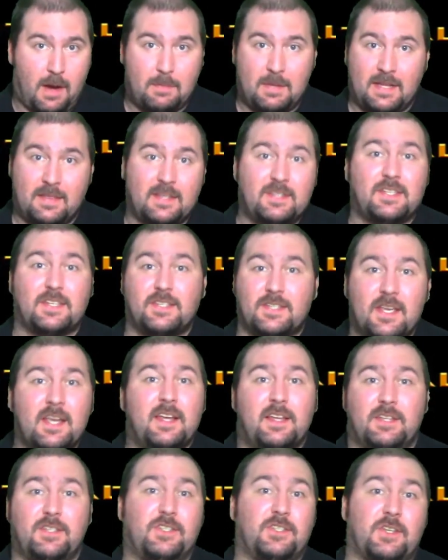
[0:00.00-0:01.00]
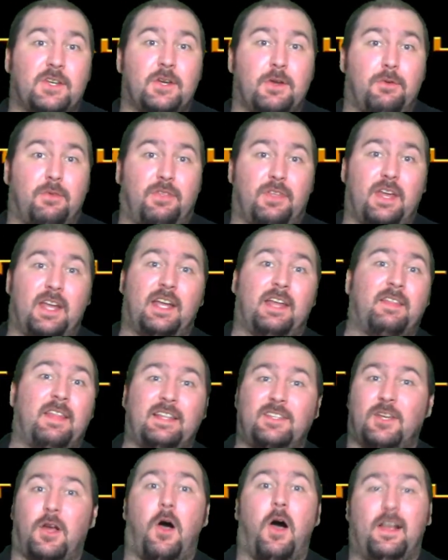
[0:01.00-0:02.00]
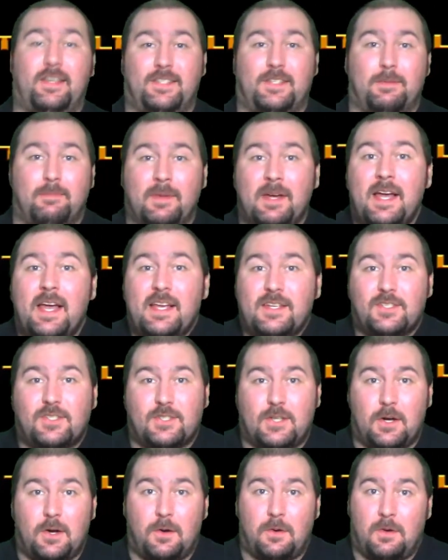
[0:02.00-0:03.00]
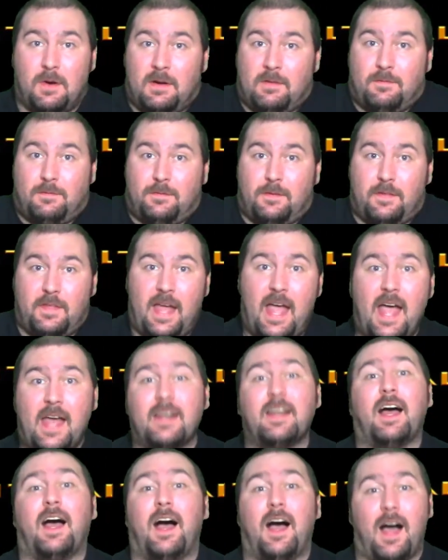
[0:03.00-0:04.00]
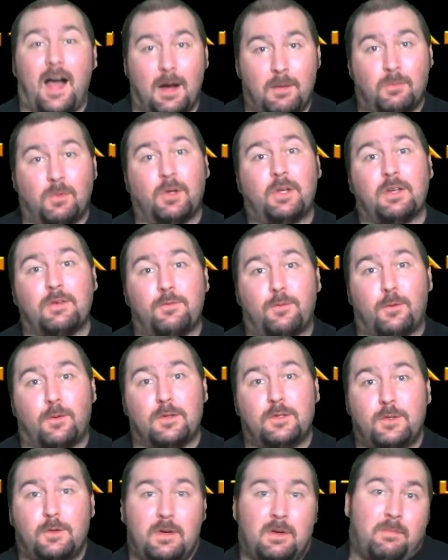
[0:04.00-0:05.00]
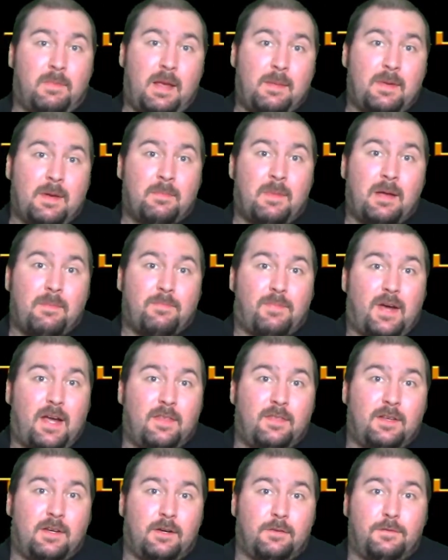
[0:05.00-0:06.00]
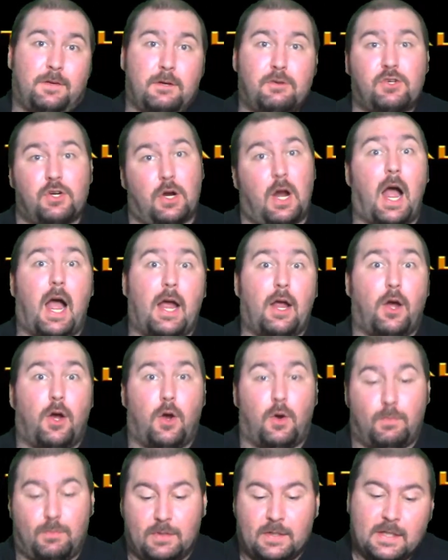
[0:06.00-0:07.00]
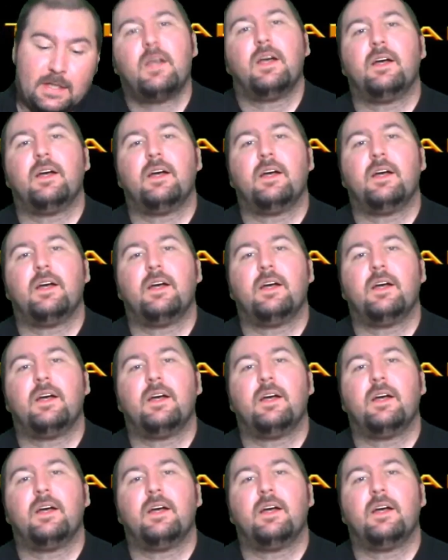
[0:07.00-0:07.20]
I mean, this is a new thing, and that's awesome. So, for that, I'm looking forward to it, and maybe I might buy it in the near future, I hope.